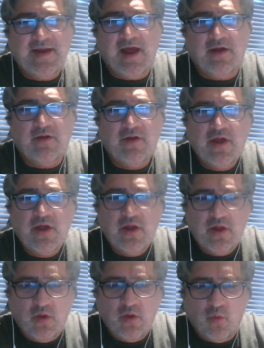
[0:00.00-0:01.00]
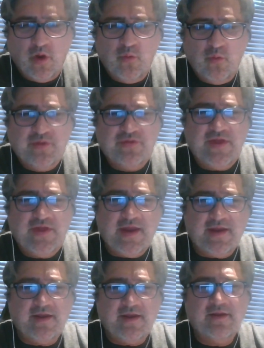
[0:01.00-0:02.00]
Now, one would
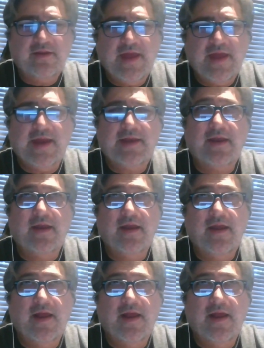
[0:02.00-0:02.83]
think that